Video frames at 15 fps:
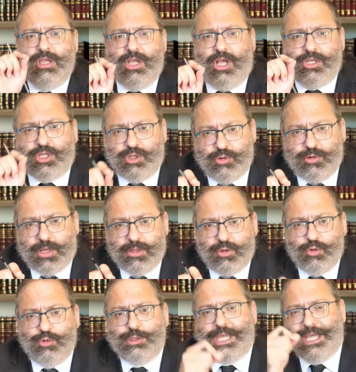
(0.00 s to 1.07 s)
A student
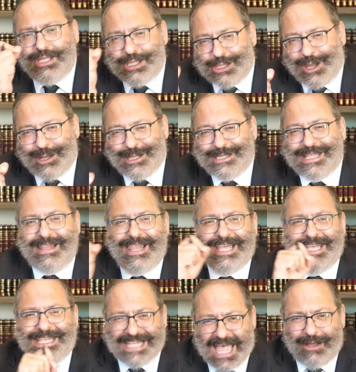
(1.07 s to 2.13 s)
whose inside is not
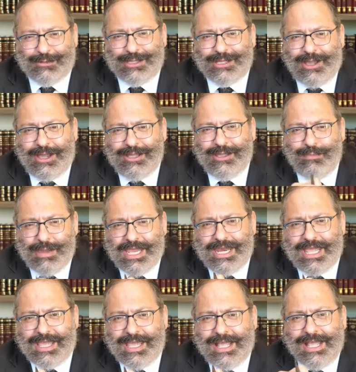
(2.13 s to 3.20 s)
like his outside,
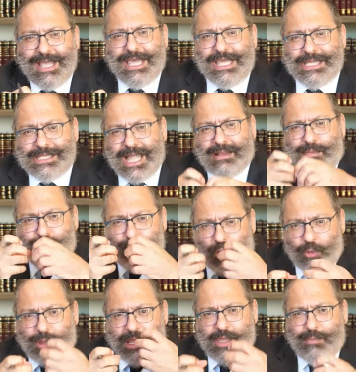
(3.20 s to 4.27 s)
meaning he's not
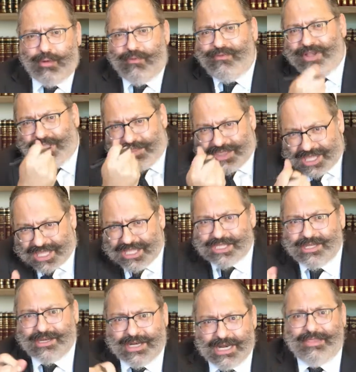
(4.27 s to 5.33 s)
morally perfect on the
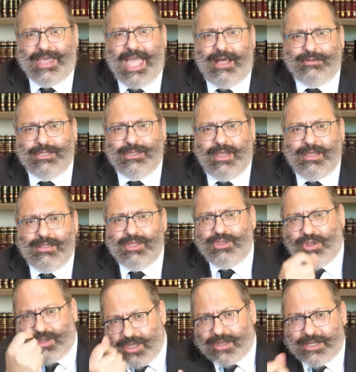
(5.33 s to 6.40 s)
inside and on the outside.
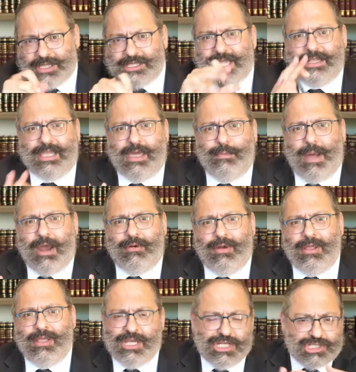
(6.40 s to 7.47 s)
Toiche is not
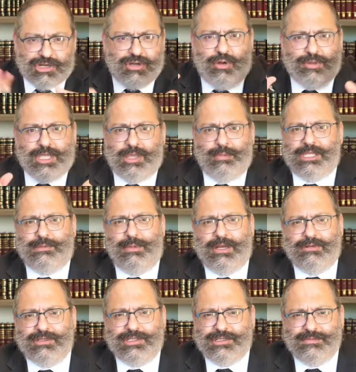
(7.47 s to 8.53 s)
kabara. He shouldn't go into the base
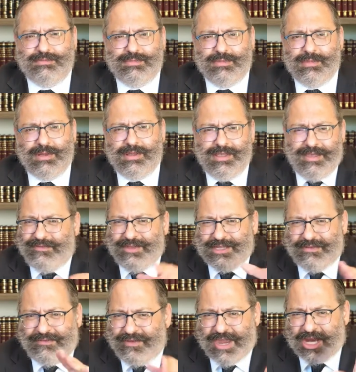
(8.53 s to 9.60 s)
medrash. If
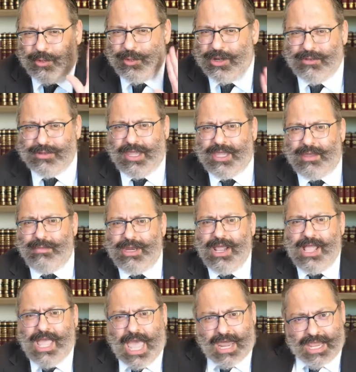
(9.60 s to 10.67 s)
he's a faker, we don't take him in.
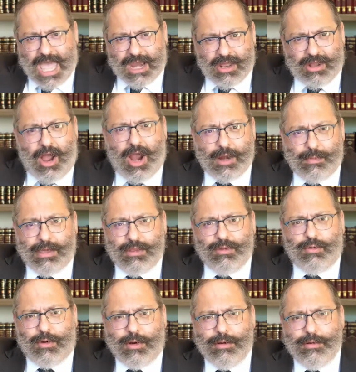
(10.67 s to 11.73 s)
And he had a guard by the
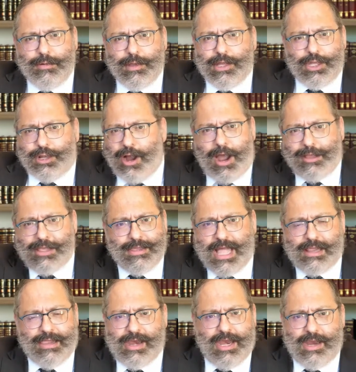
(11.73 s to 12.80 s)
door. The guard did
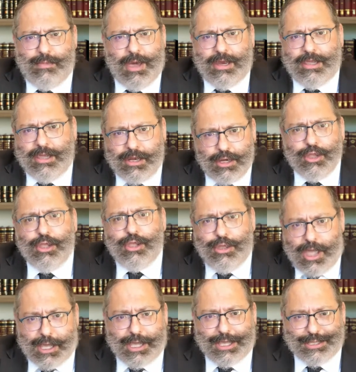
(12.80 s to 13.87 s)
not let anybody in.
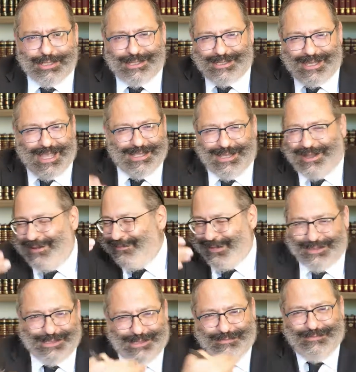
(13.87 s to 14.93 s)
I guess you had to come
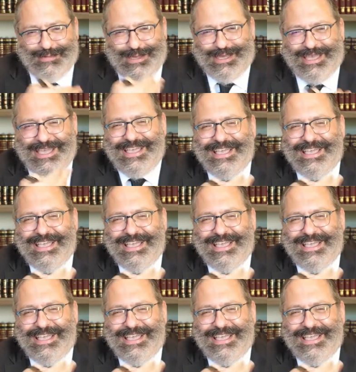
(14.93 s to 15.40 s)
with some uh,